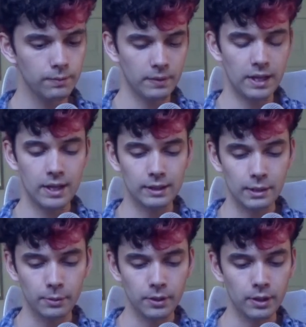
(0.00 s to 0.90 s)
I hate
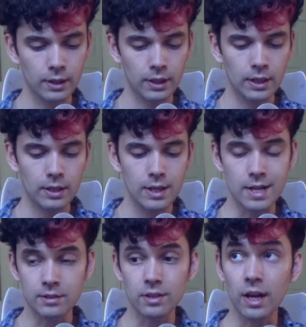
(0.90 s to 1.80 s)
that word.
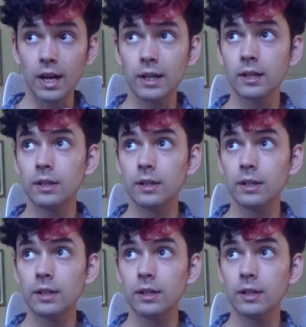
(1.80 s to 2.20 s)
It's not,